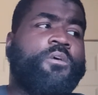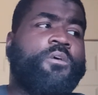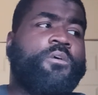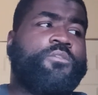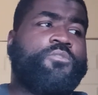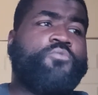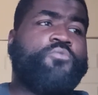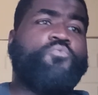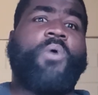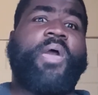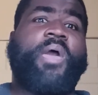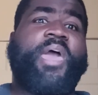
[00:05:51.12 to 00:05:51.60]

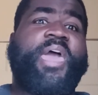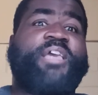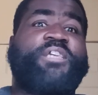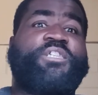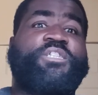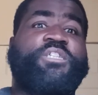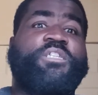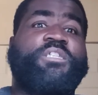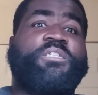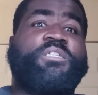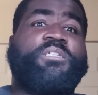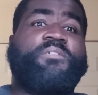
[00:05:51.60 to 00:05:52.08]
you
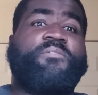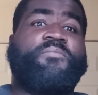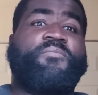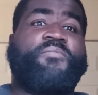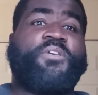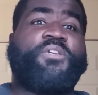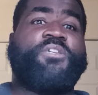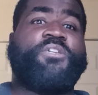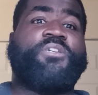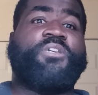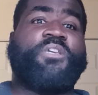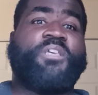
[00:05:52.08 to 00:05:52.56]
actually
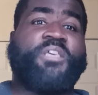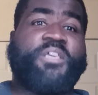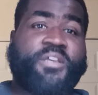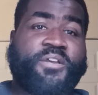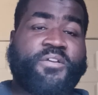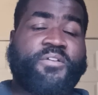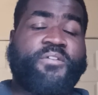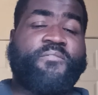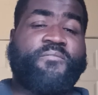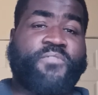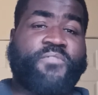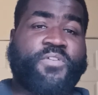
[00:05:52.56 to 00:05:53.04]

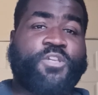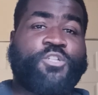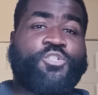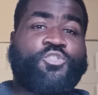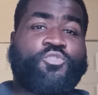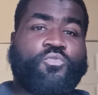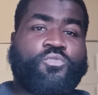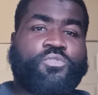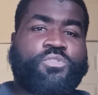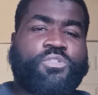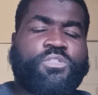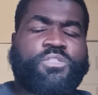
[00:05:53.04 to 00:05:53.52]
hear the
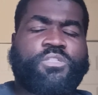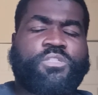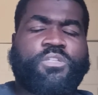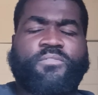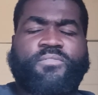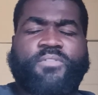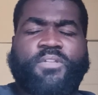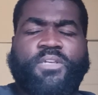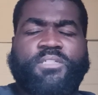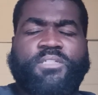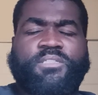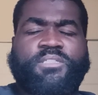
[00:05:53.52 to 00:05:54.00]
visuals and
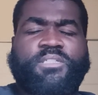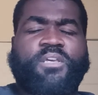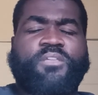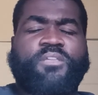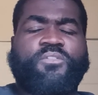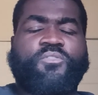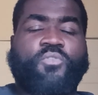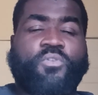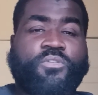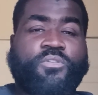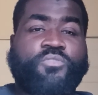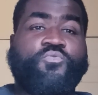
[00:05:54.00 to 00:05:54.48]
stuff like that.
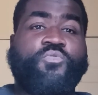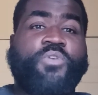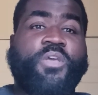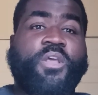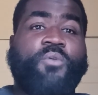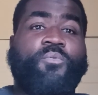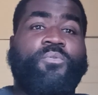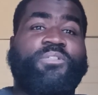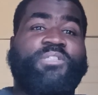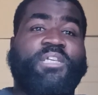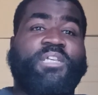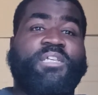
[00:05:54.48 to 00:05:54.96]
You
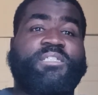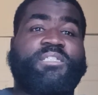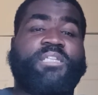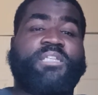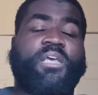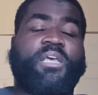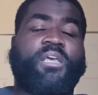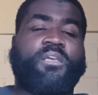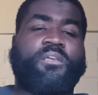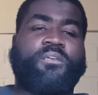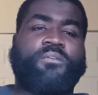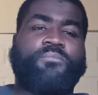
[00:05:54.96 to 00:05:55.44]
hear what they
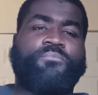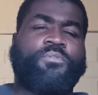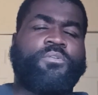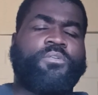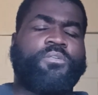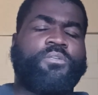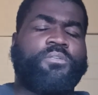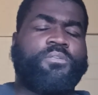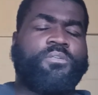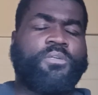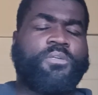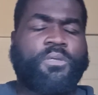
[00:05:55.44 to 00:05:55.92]
say.
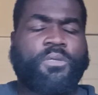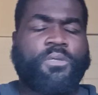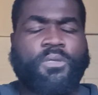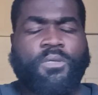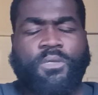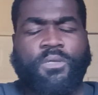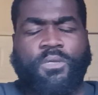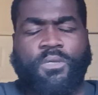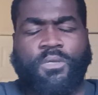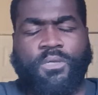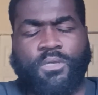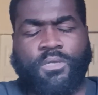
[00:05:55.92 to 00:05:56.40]
But
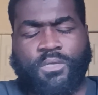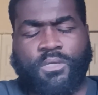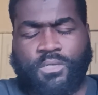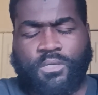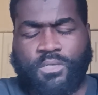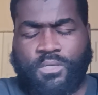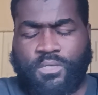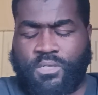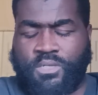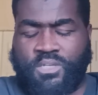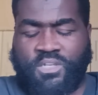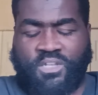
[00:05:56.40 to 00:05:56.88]

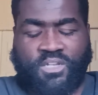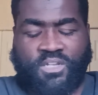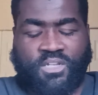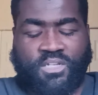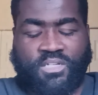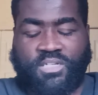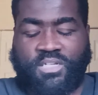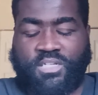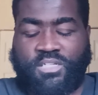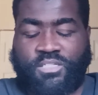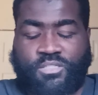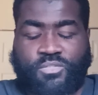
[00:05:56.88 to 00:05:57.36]

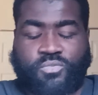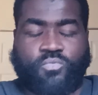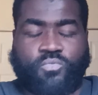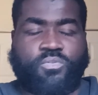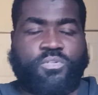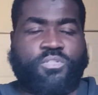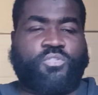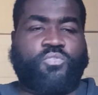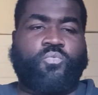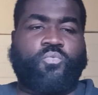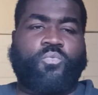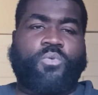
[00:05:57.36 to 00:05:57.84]
these two
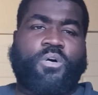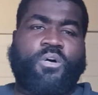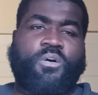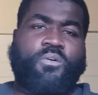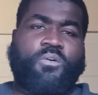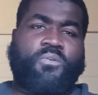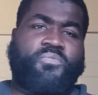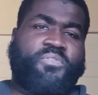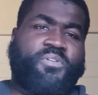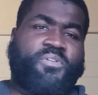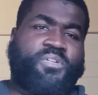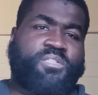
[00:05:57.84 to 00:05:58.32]
are too
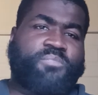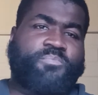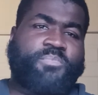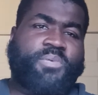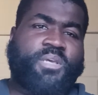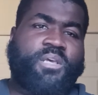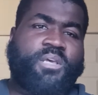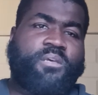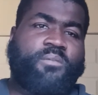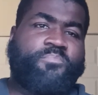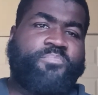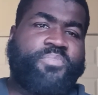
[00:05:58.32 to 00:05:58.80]
old for this,
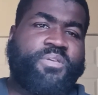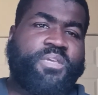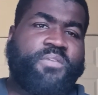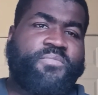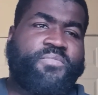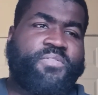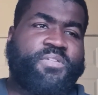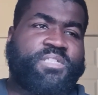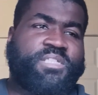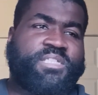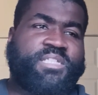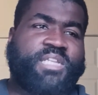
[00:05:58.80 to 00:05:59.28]
man.
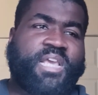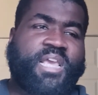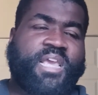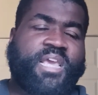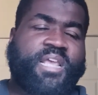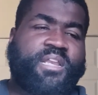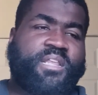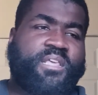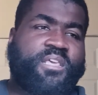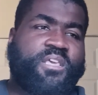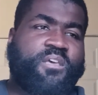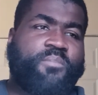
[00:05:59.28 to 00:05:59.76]
Beef is
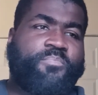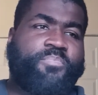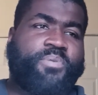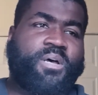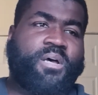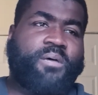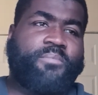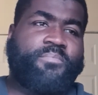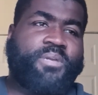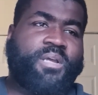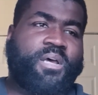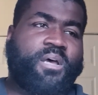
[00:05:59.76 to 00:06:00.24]
dead in hip
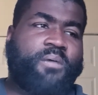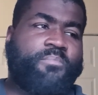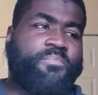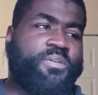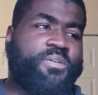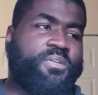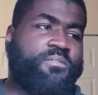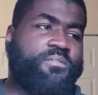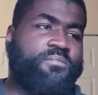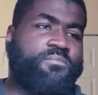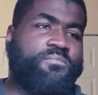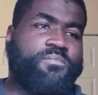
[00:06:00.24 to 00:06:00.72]
hop. Now, I
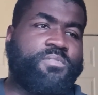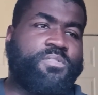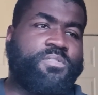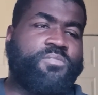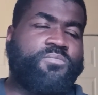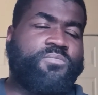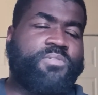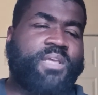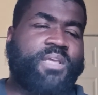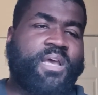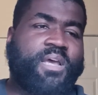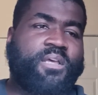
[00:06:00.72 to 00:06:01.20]
mean,
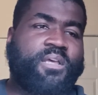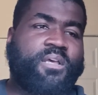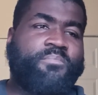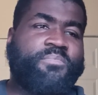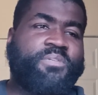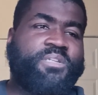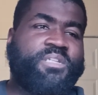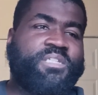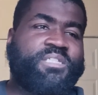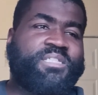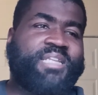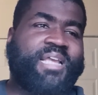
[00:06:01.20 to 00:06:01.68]

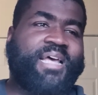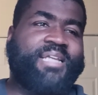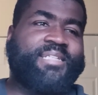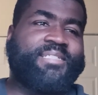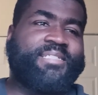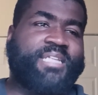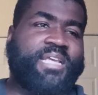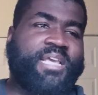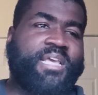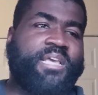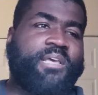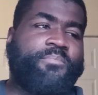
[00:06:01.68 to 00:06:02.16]
it's
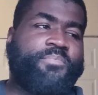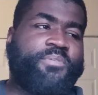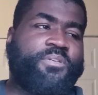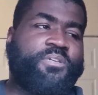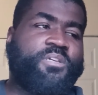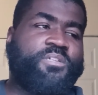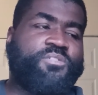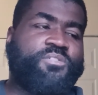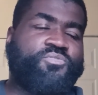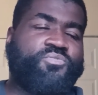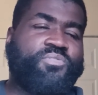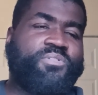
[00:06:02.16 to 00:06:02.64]
not dead
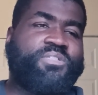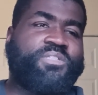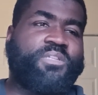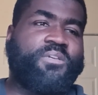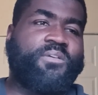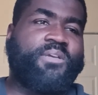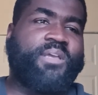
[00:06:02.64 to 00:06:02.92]
because you still